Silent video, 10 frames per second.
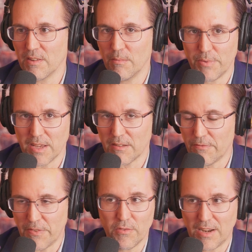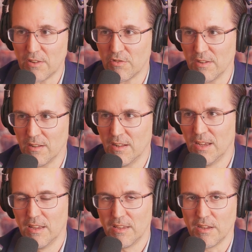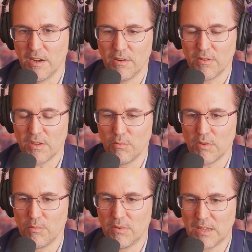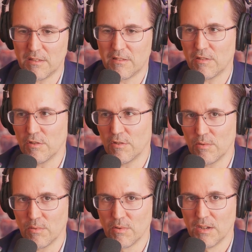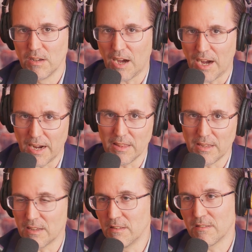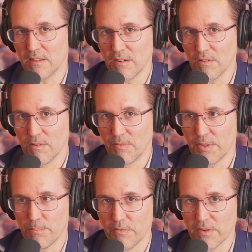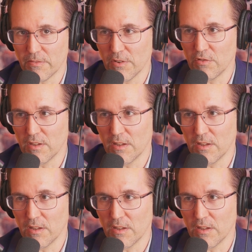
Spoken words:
some big foundation. You need to highly consider the Perfect Vision